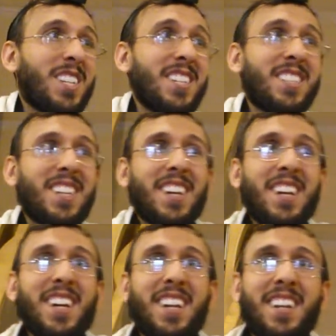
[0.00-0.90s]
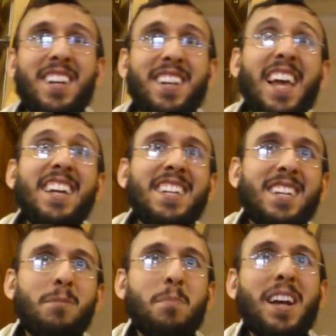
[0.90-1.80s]
this
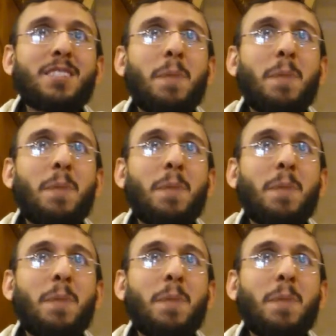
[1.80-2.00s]
lady makes